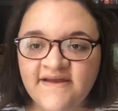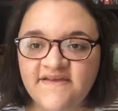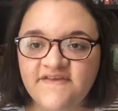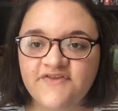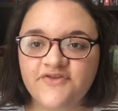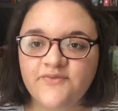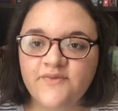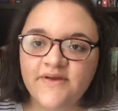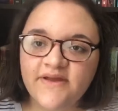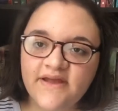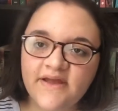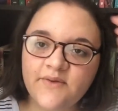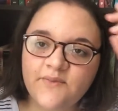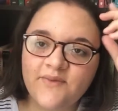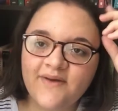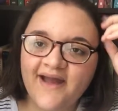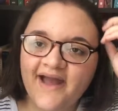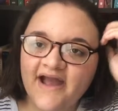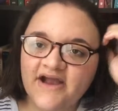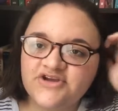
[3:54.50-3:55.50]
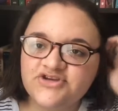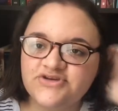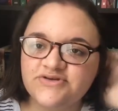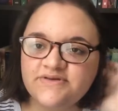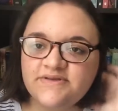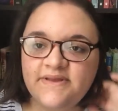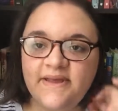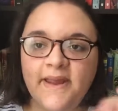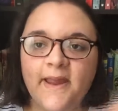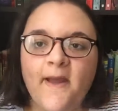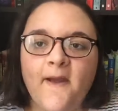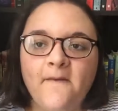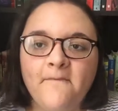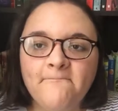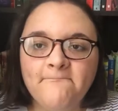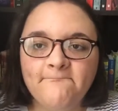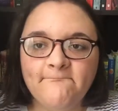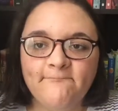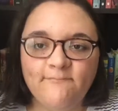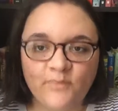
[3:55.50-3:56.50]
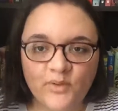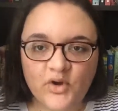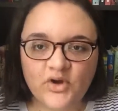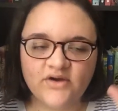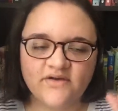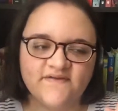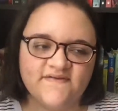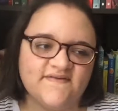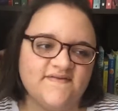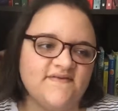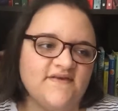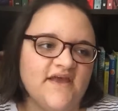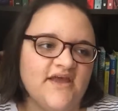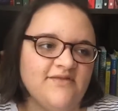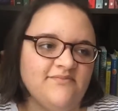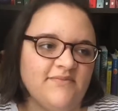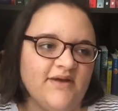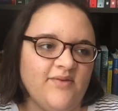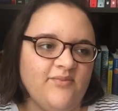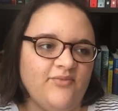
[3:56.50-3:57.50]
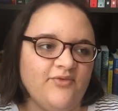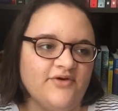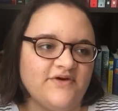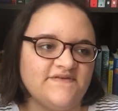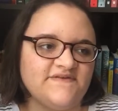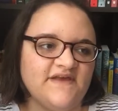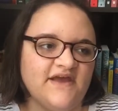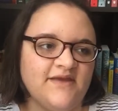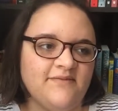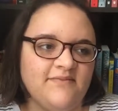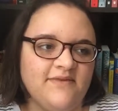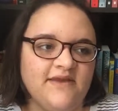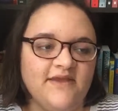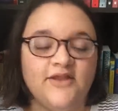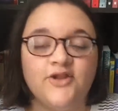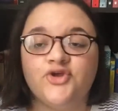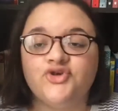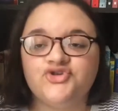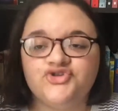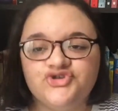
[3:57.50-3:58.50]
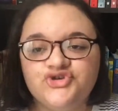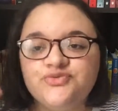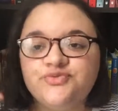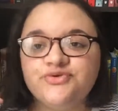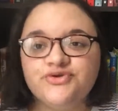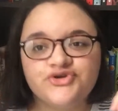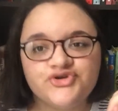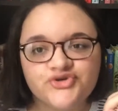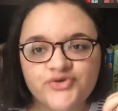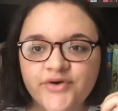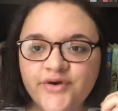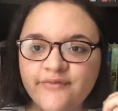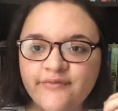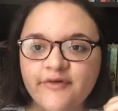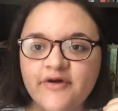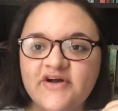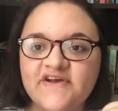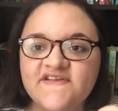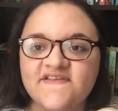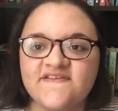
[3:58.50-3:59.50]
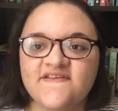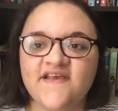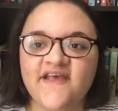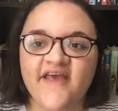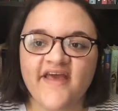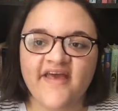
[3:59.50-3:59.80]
Next three were actually books, and by books I mean super short books